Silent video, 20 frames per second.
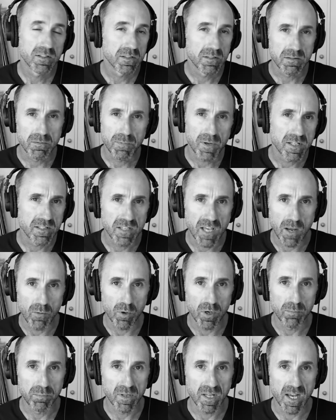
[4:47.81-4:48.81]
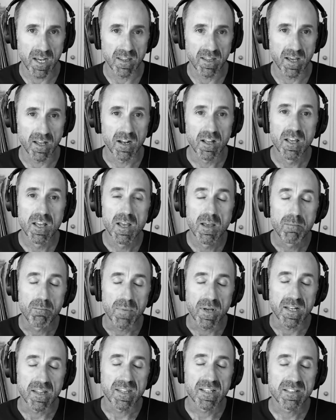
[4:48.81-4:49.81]
Depends how you want to play that.
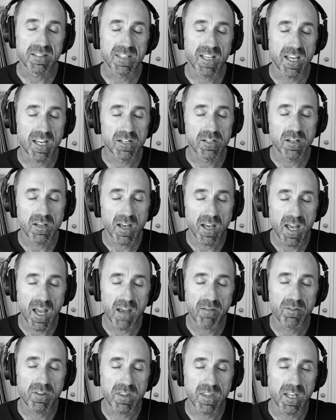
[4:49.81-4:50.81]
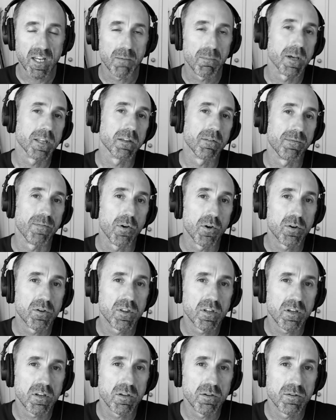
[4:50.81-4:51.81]
But at this stage, have a think about the photo
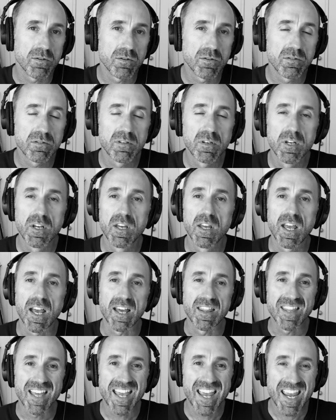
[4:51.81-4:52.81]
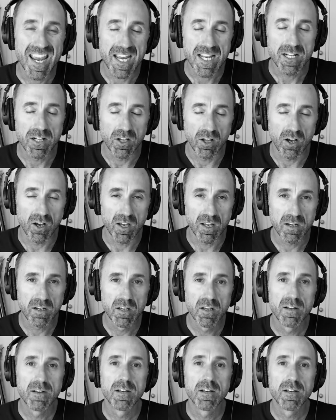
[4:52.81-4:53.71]
that you use and the headline